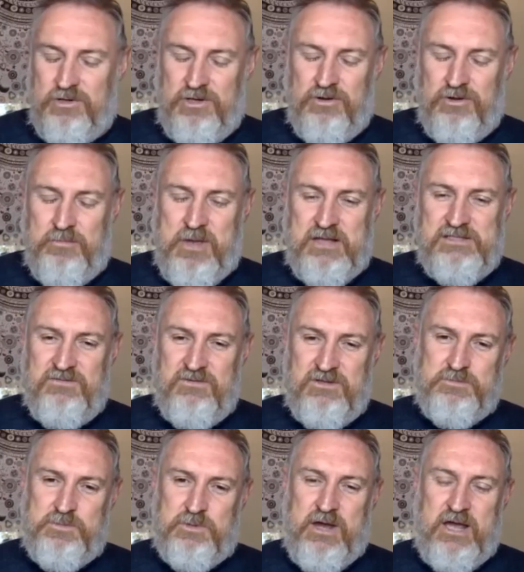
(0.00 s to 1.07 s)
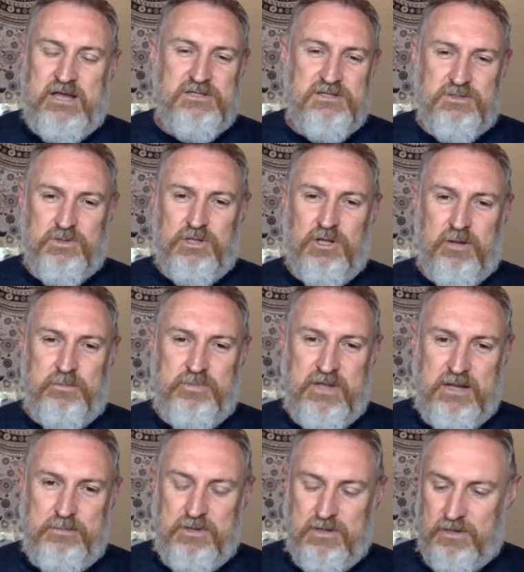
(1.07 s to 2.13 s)
you're a massive inspiration to a lot of
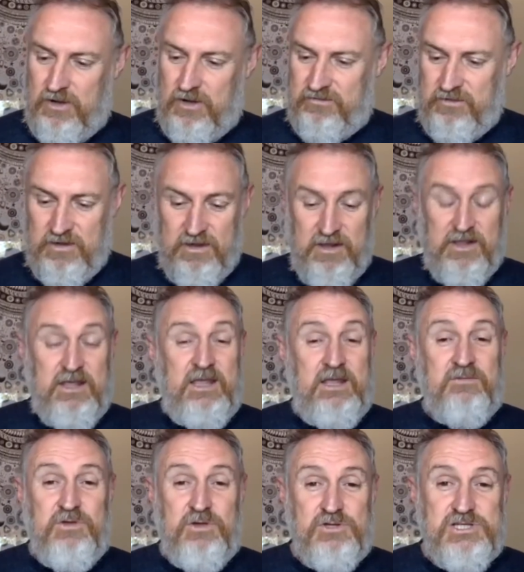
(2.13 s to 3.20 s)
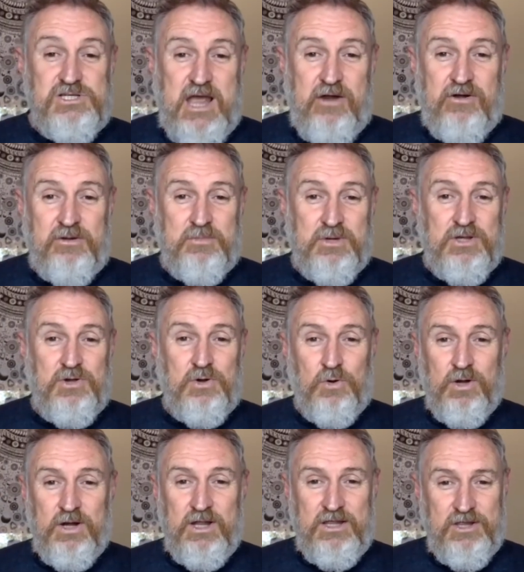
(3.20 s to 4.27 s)
people, and I've interviewed Sharon
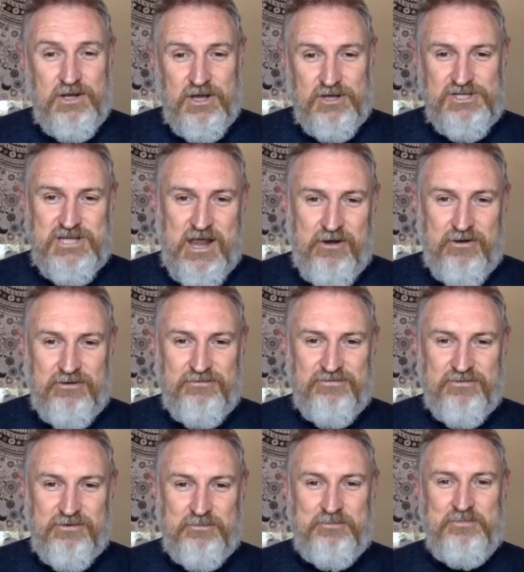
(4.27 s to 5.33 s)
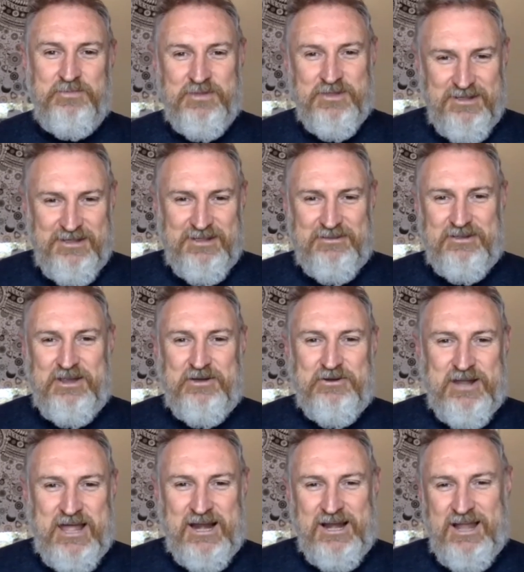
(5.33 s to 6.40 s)
McCauley. Sharon from here
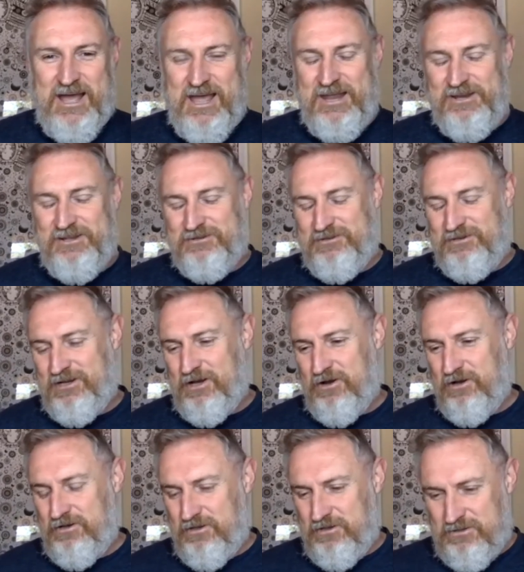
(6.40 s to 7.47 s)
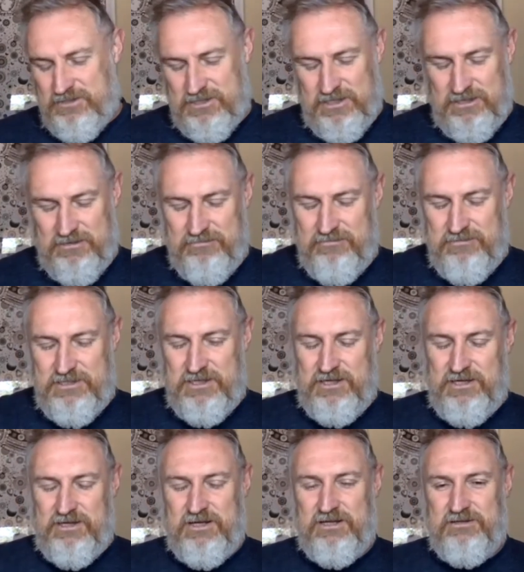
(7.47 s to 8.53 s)
in Adelaide, and she
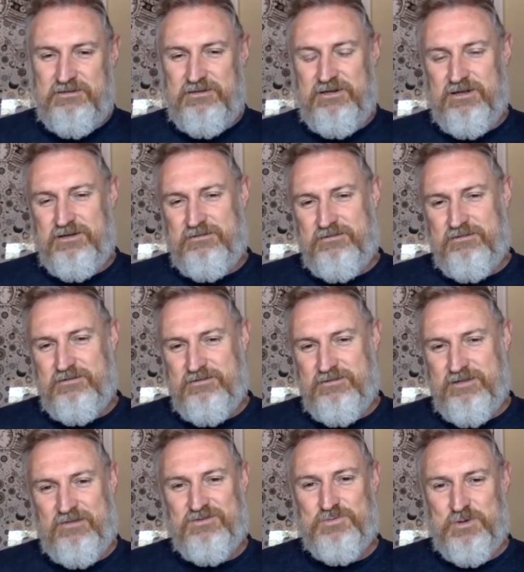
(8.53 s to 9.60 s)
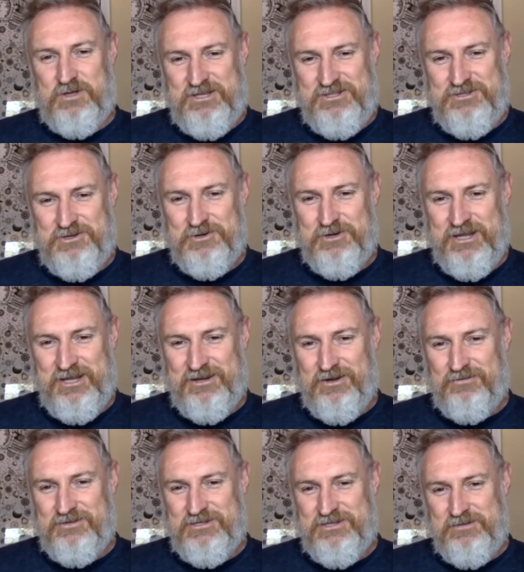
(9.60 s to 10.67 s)
loves what you're doing, and
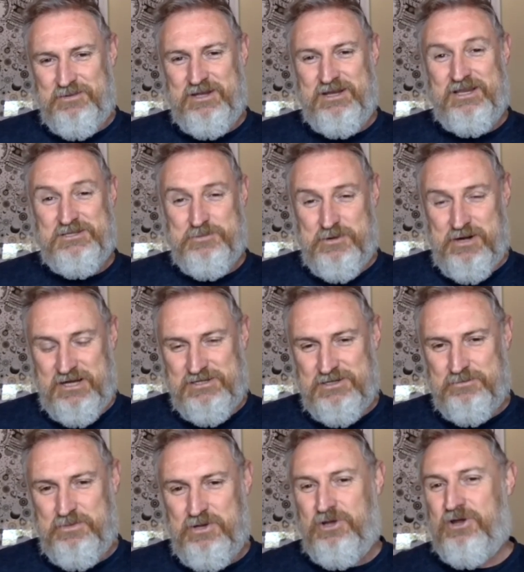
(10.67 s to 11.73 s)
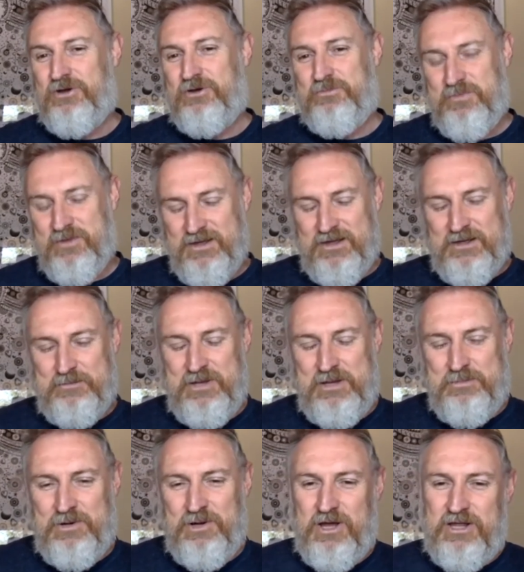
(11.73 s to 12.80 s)
obviously you've been an inspiration to her and
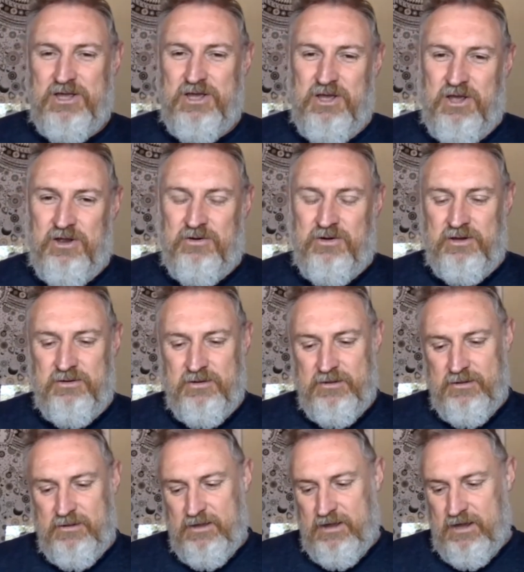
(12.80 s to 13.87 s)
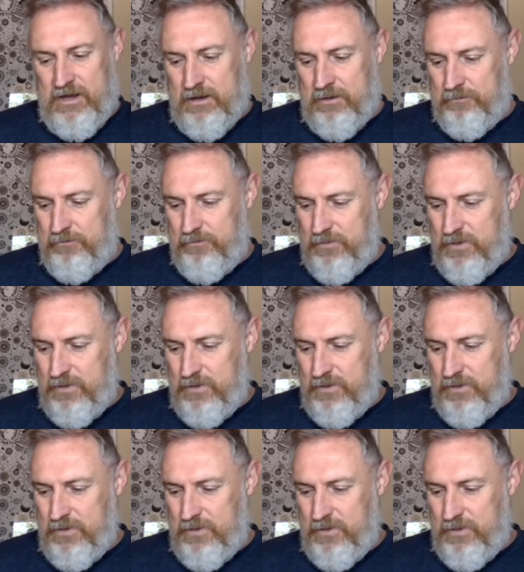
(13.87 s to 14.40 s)
people like her. And